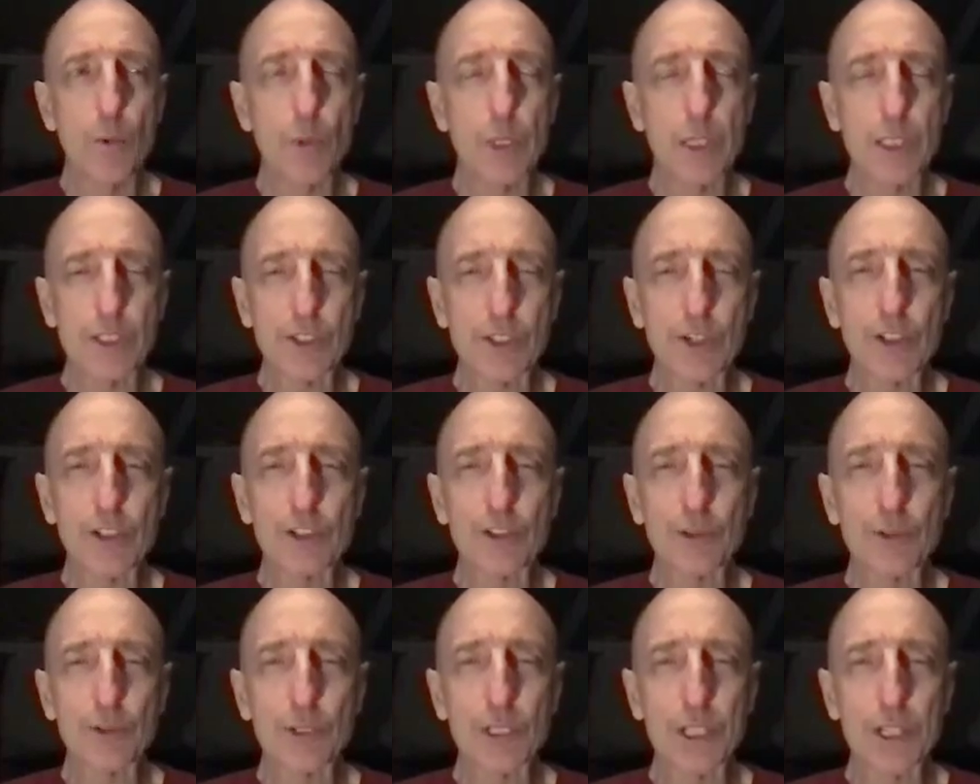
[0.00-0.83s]
When I
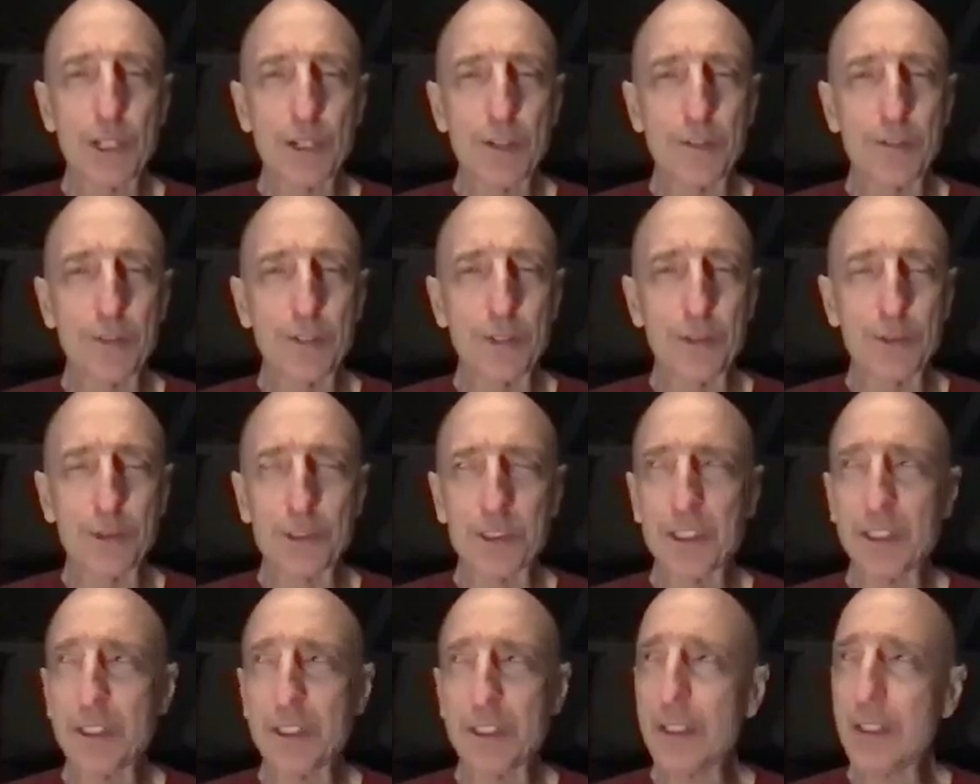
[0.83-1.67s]
started doing the
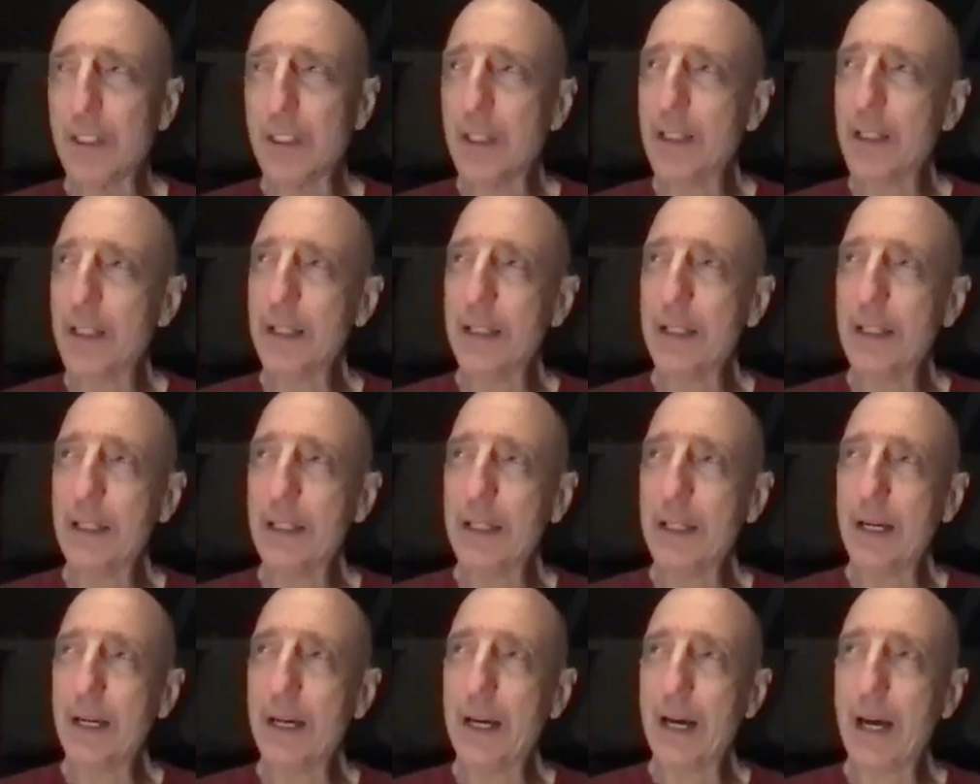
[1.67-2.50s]
interviews,
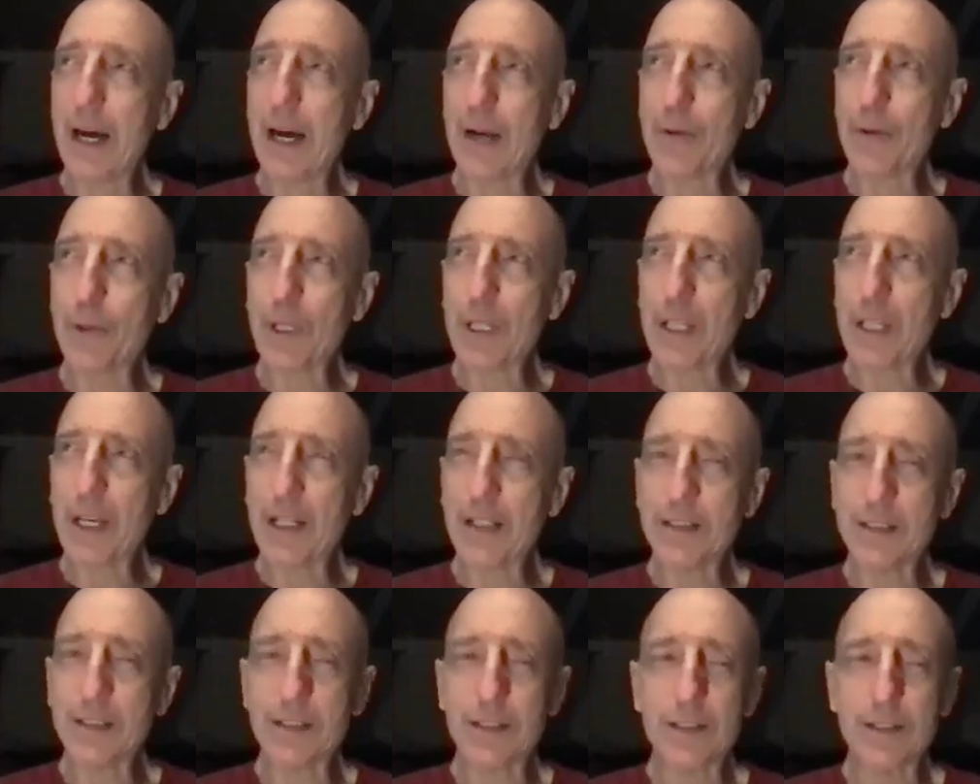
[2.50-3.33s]
I
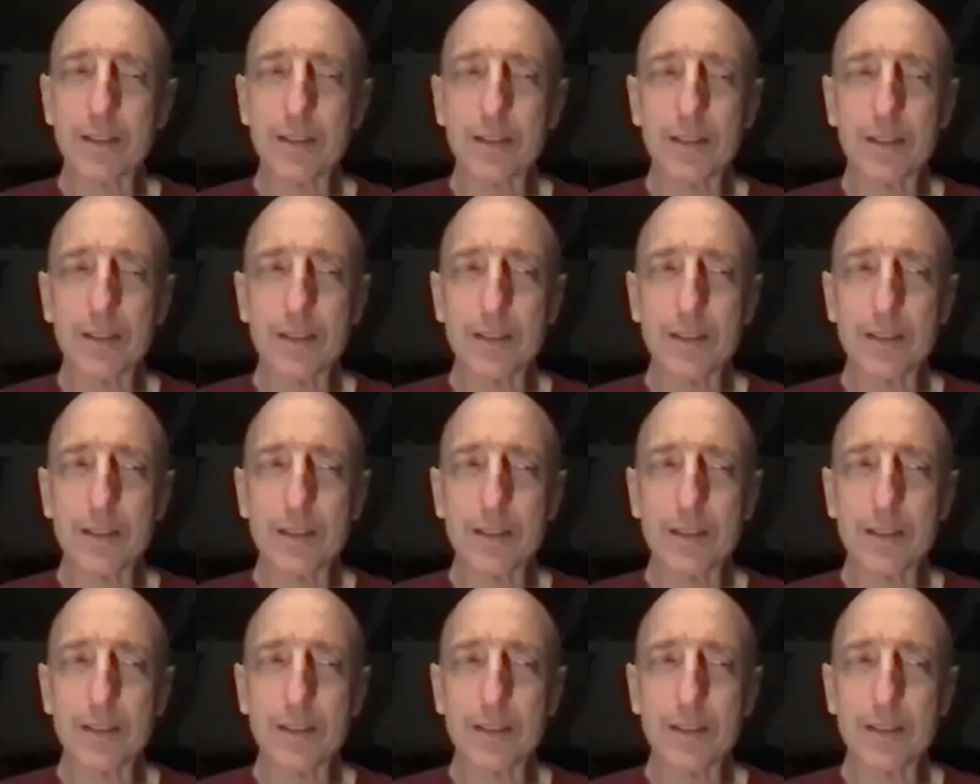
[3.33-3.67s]
realized